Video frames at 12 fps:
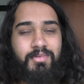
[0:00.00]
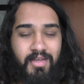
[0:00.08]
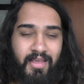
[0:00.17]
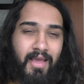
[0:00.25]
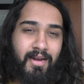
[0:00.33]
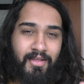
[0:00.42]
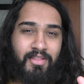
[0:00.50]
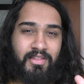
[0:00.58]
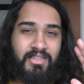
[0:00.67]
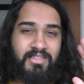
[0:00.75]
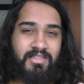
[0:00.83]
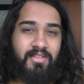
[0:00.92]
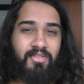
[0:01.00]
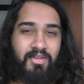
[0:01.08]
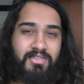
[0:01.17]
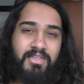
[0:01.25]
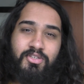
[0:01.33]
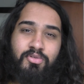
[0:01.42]
Again, I think these are the
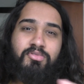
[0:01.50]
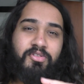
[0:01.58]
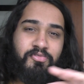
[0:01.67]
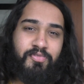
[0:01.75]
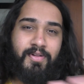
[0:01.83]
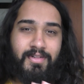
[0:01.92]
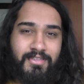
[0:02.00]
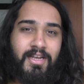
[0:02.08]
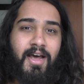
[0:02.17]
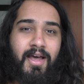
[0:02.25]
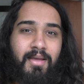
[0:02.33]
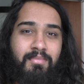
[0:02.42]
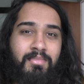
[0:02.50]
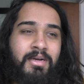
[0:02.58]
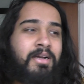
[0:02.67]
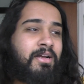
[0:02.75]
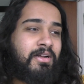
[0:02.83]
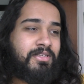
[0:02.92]
things they do to fill time
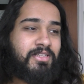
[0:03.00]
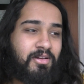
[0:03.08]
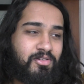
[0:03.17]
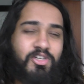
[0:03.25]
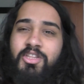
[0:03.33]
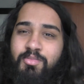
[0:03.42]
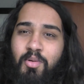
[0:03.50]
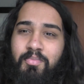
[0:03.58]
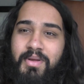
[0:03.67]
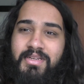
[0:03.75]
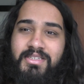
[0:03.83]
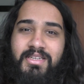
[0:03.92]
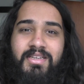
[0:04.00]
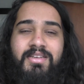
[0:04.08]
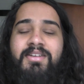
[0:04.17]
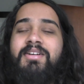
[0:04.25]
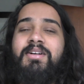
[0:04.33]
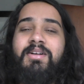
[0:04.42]
because they don't show them on BT.